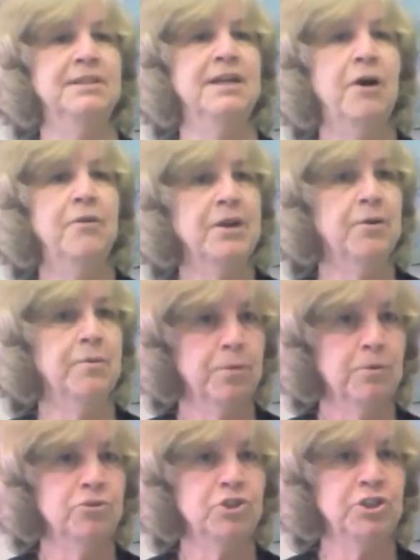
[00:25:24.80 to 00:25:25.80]
and how they are
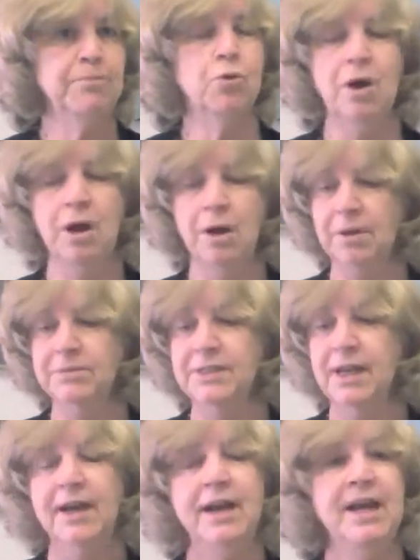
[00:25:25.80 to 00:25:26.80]
approaching problems.
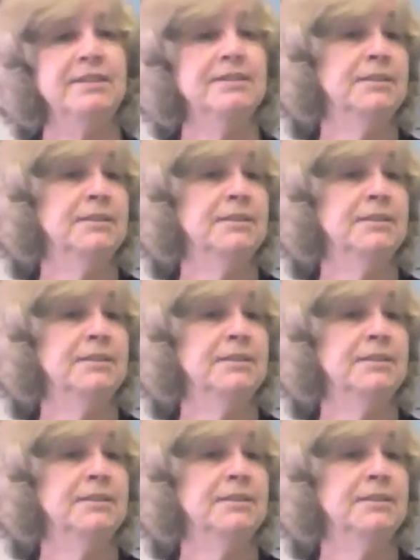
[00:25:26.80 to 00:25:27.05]
And